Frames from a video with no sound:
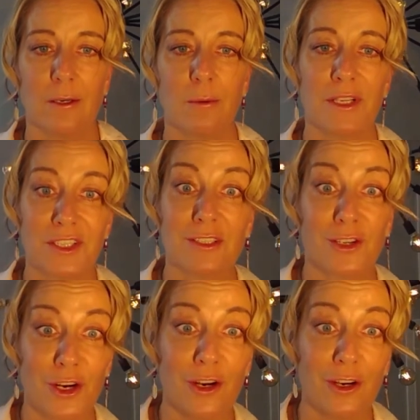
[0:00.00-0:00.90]
which in
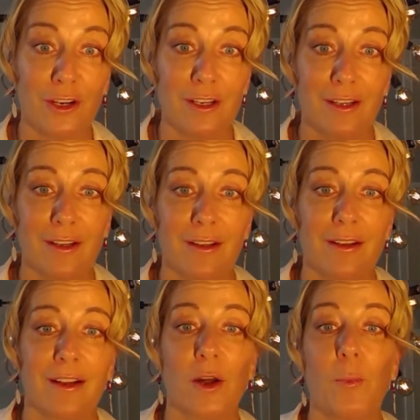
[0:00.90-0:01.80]
turn
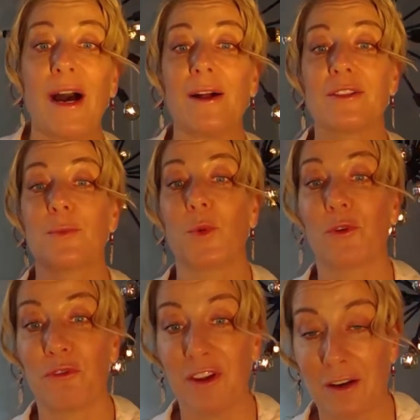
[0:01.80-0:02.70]
compounds
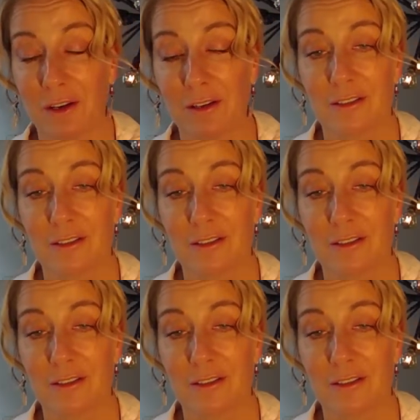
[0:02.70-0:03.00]
more fear.